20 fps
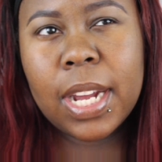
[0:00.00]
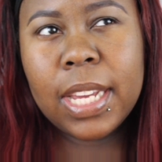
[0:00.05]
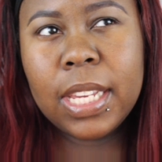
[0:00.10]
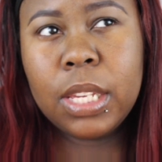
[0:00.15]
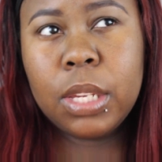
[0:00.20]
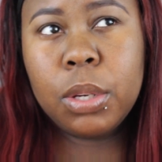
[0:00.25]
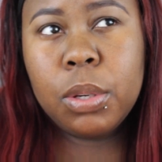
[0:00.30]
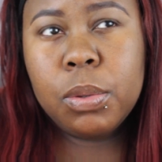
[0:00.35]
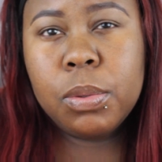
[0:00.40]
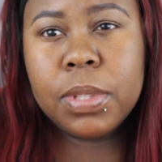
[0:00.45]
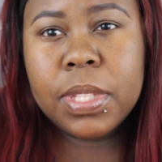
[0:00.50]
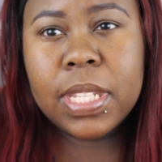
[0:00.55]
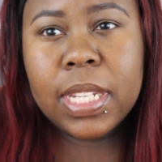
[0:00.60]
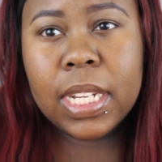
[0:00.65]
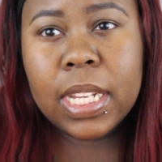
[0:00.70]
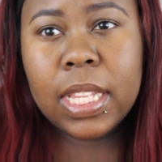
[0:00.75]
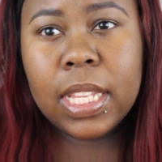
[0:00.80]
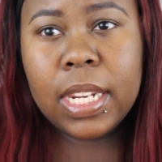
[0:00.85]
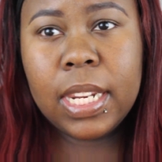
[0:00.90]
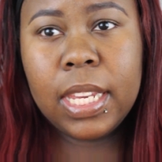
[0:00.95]
I use the
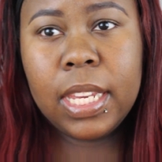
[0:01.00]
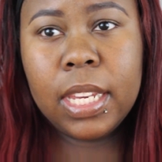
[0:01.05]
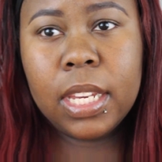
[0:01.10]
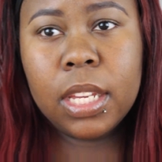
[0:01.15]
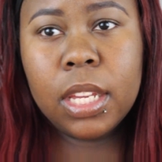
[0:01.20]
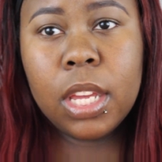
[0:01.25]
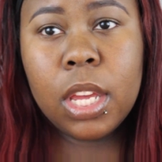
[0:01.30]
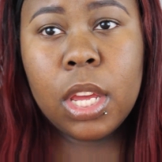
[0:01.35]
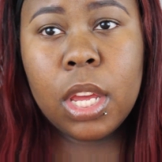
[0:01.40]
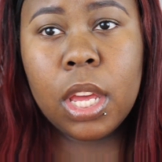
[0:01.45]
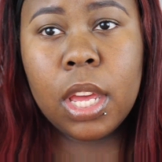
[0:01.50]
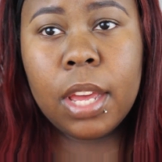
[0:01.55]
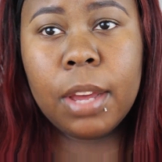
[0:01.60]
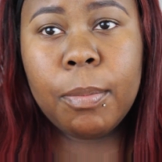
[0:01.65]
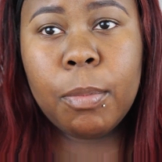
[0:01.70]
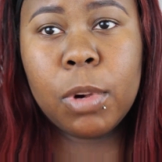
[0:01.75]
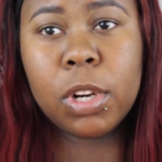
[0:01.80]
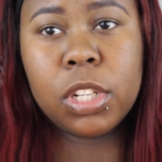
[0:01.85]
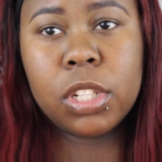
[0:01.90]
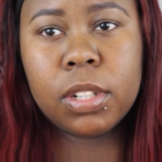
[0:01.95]
Clinique
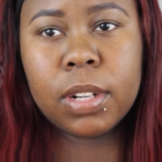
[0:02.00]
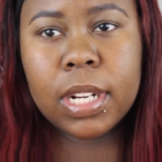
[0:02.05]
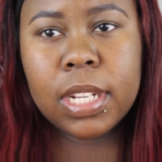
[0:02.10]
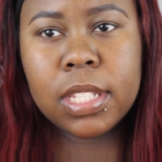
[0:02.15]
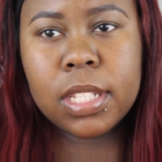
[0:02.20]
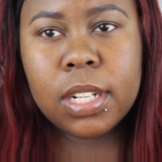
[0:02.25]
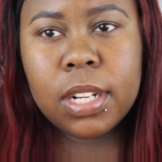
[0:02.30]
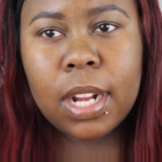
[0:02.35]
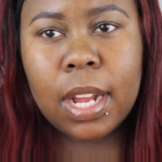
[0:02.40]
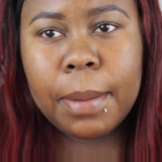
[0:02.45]
moisturizer.